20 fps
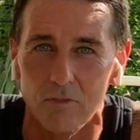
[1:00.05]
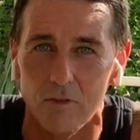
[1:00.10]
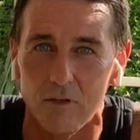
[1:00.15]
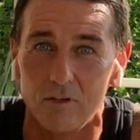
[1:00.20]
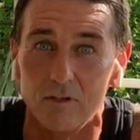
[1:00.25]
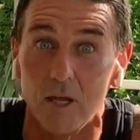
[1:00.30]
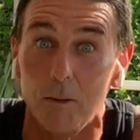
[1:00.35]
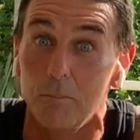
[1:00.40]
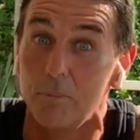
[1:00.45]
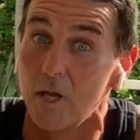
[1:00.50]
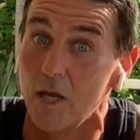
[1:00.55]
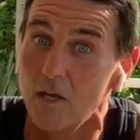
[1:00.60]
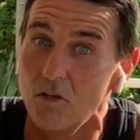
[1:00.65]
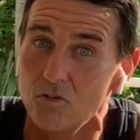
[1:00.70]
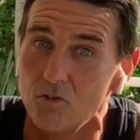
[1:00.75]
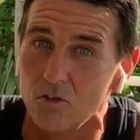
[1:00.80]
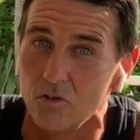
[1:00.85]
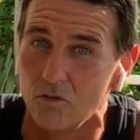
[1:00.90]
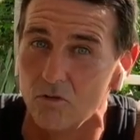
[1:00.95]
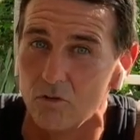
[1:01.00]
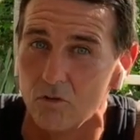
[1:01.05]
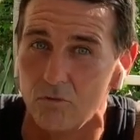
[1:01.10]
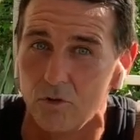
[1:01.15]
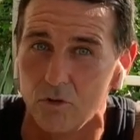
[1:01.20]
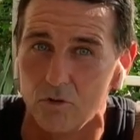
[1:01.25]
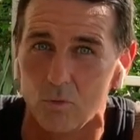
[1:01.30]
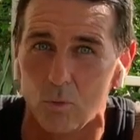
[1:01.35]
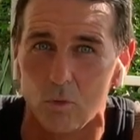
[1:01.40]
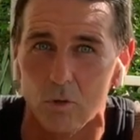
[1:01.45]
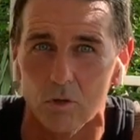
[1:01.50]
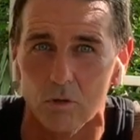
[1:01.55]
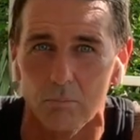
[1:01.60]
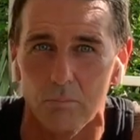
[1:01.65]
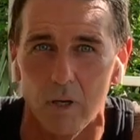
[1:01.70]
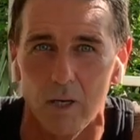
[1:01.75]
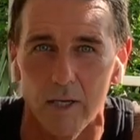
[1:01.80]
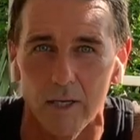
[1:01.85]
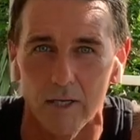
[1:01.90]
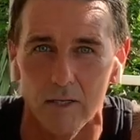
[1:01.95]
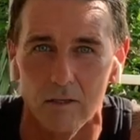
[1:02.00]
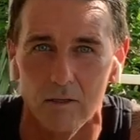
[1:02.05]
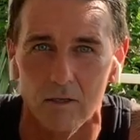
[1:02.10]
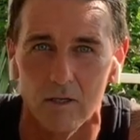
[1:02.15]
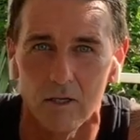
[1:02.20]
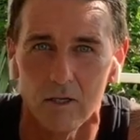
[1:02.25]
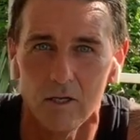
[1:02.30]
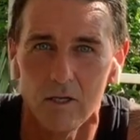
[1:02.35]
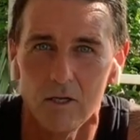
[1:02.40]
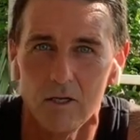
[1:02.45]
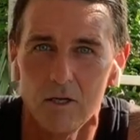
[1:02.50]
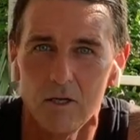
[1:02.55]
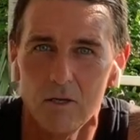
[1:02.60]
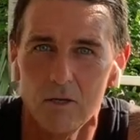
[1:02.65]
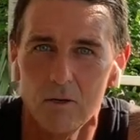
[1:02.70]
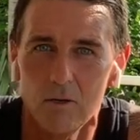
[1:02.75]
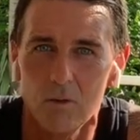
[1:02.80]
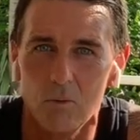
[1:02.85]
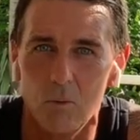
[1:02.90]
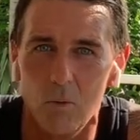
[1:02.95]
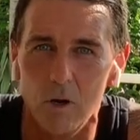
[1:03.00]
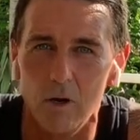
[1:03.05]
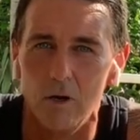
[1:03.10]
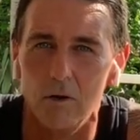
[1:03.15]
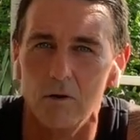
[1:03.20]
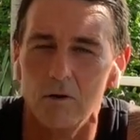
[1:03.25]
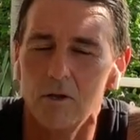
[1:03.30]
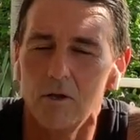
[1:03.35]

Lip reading: the temptations of this world behind, where